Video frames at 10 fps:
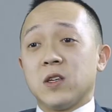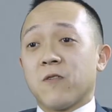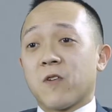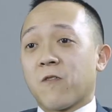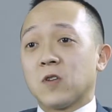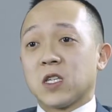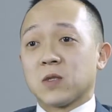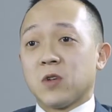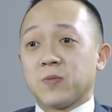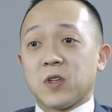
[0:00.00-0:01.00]
a deal for the first
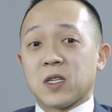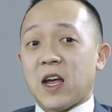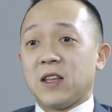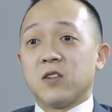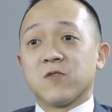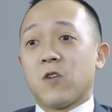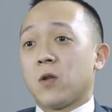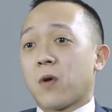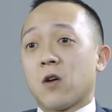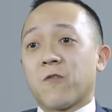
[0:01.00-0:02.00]
6 months because I had deals
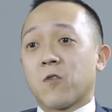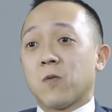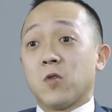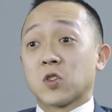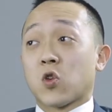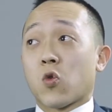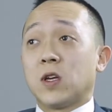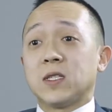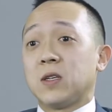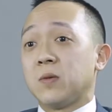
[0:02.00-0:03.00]
fall apart for the most
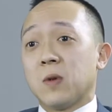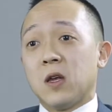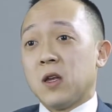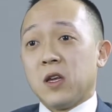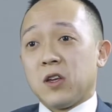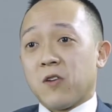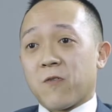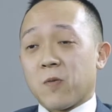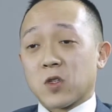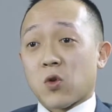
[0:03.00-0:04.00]
crazy
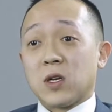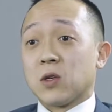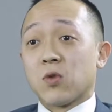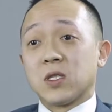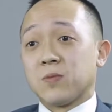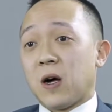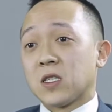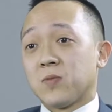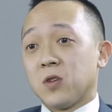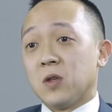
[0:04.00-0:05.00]
reasons
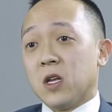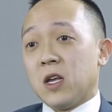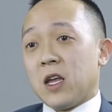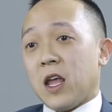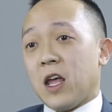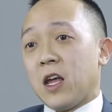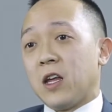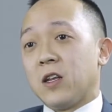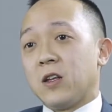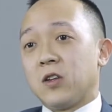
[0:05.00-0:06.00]
possible.
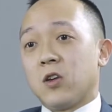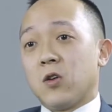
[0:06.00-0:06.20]
And